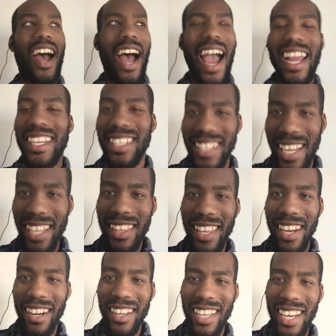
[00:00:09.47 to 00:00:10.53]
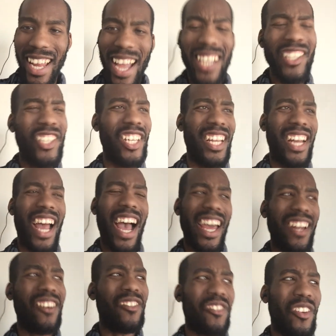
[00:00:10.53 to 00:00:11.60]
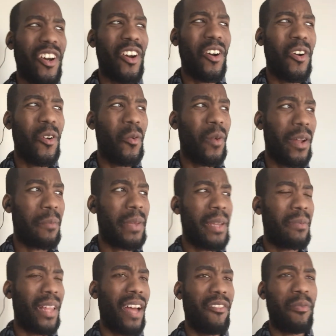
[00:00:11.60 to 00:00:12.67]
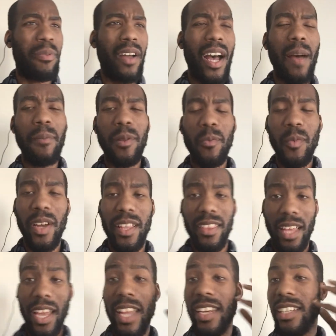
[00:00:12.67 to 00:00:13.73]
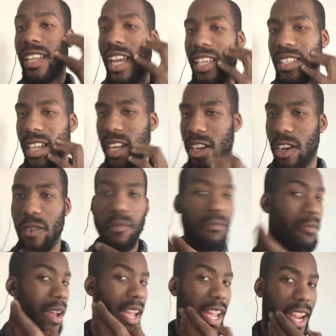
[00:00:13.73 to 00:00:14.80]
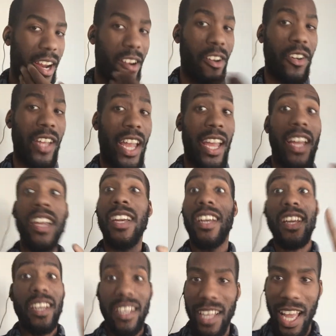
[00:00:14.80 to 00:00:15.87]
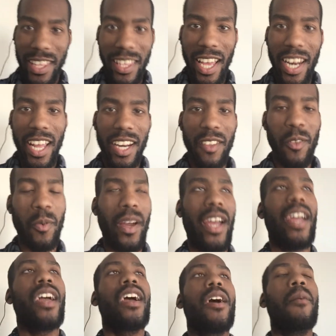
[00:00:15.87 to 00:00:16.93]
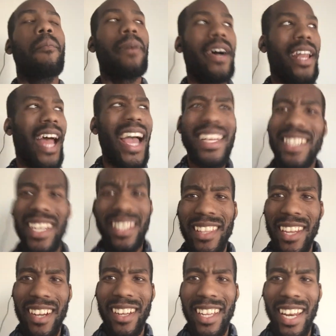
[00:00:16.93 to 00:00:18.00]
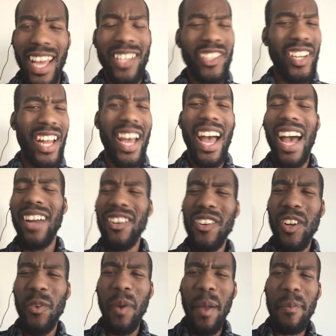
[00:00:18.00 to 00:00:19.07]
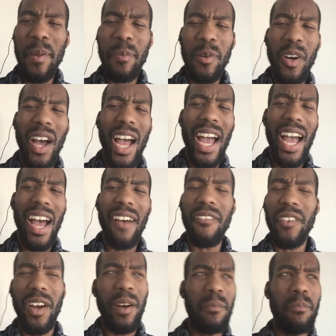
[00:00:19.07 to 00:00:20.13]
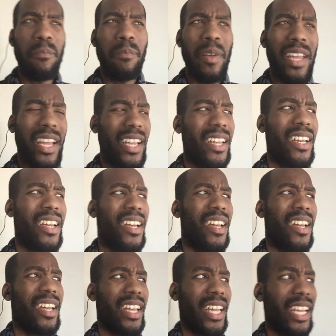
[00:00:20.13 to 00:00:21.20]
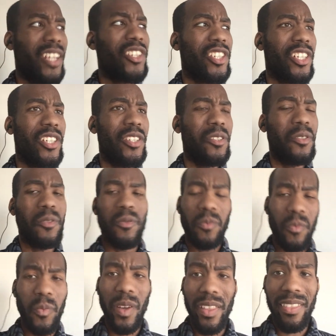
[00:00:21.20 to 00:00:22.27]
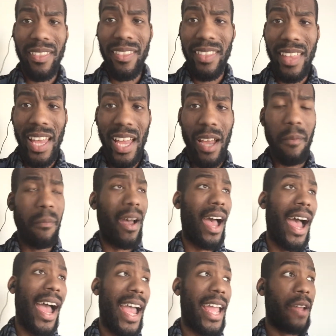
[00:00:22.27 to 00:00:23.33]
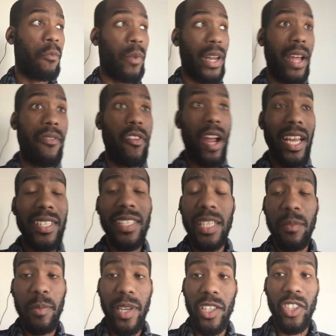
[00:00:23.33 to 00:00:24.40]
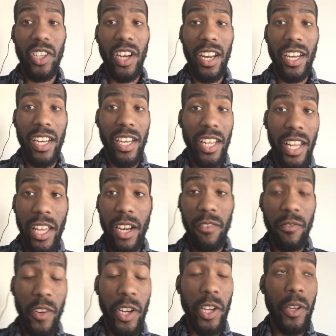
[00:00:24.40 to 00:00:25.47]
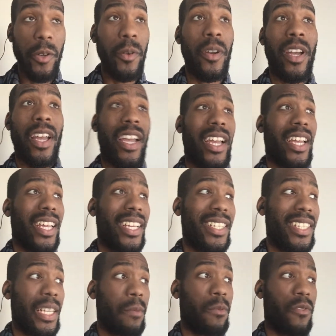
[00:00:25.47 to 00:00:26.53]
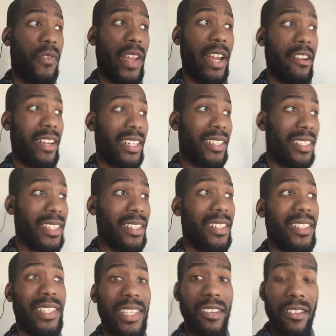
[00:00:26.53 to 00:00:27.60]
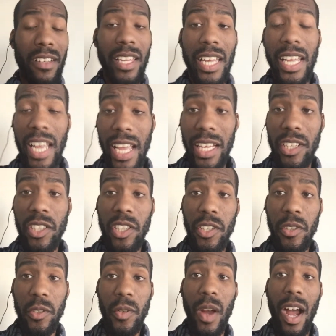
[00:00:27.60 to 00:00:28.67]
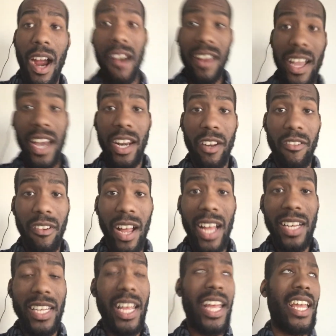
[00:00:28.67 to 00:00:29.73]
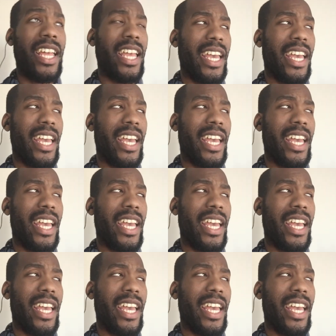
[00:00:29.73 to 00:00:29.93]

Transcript: I dig their connection. I don't know what people have a problem with. And yes, I know my hair. Okay, got that out of the way. But I dig their connection. I, I don't know why people have a big issue with them. I whenever I see Big Sean in an interview, he seems very sincerely into Ariana Grande.